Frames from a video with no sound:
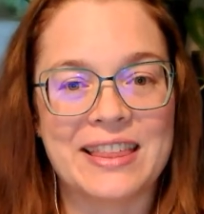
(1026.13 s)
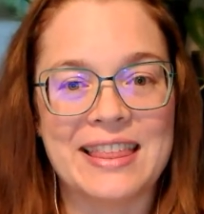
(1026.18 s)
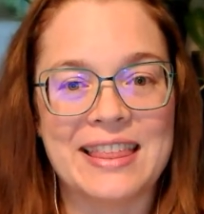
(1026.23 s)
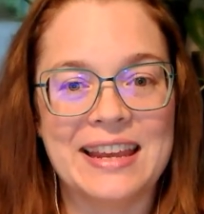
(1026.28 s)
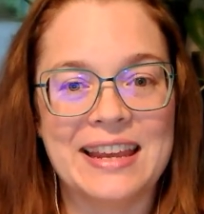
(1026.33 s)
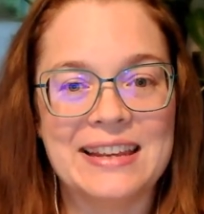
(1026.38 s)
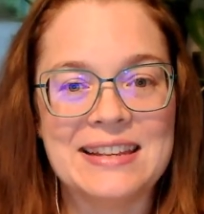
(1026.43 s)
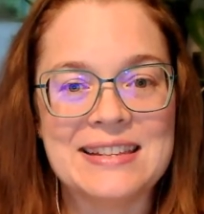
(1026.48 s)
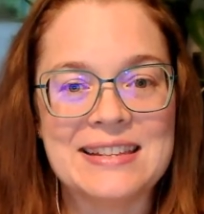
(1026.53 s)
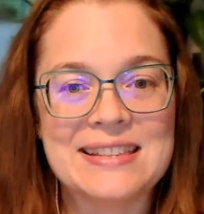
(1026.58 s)

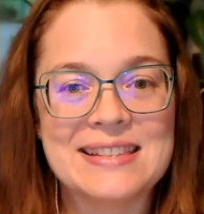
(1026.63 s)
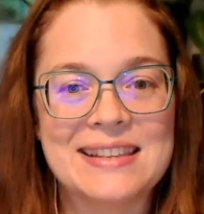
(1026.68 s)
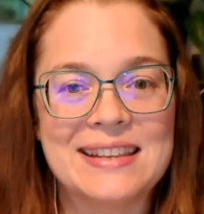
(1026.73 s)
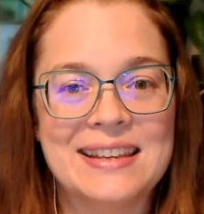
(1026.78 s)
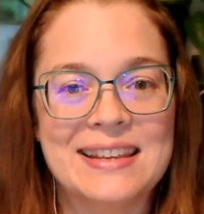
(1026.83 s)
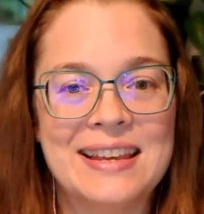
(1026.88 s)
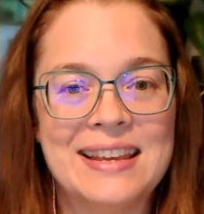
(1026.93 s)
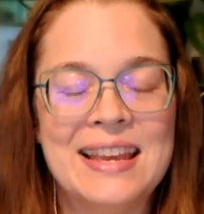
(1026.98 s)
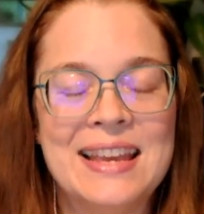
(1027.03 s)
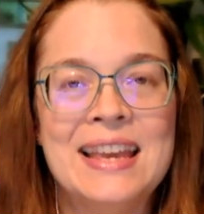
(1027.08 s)
things.
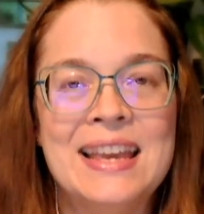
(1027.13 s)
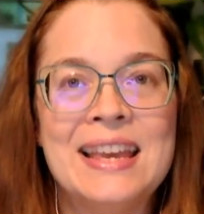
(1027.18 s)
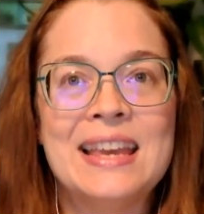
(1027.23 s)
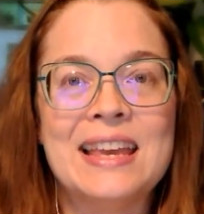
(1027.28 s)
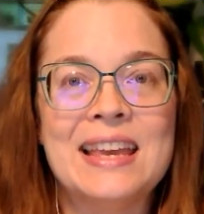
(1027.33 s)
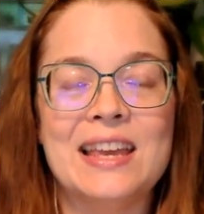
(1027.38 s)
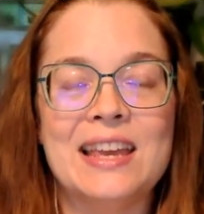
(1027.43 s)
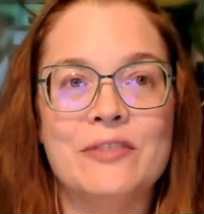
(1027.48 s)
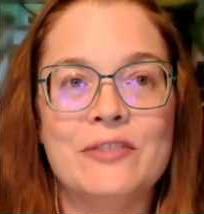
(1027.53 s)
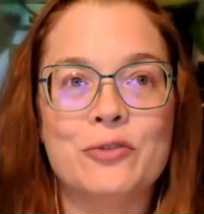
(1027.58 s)

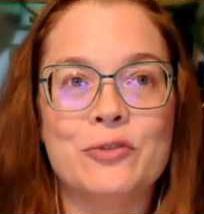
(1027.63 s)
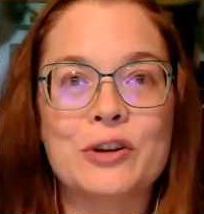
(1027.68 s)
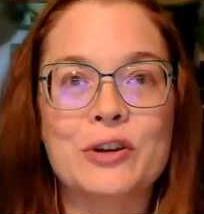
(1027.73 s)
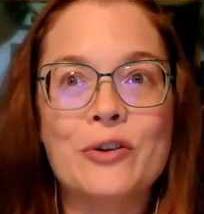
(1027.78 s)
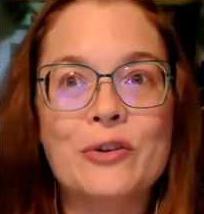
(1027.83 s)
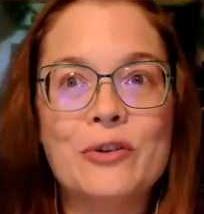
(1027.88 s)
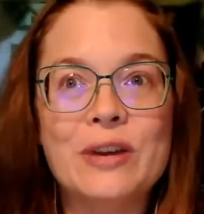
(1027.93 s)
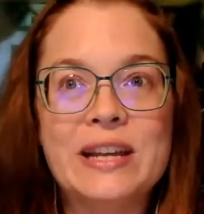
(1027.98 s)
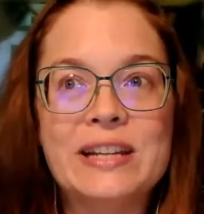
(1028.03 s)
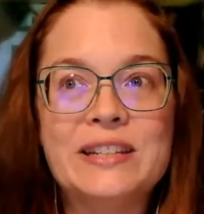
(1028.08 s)
If we're
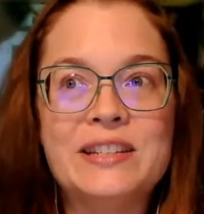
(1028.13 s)
going